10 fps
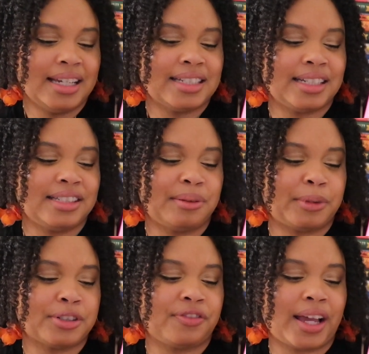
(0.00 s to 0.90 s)
she's the
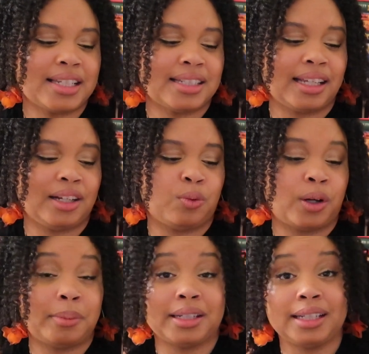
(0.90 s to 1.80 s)
most fascinating
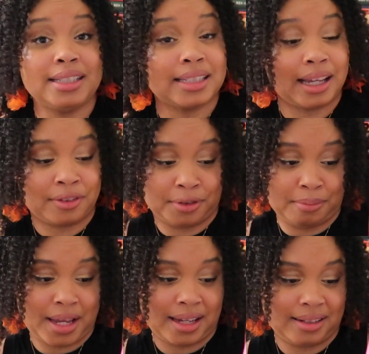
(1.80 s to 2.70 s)
woman he's ever
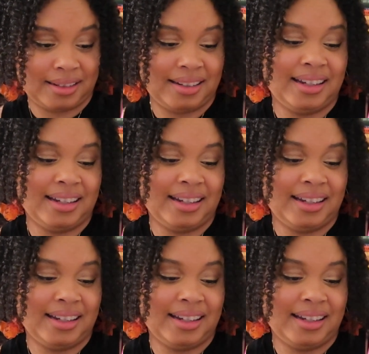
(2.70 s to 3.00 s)
met.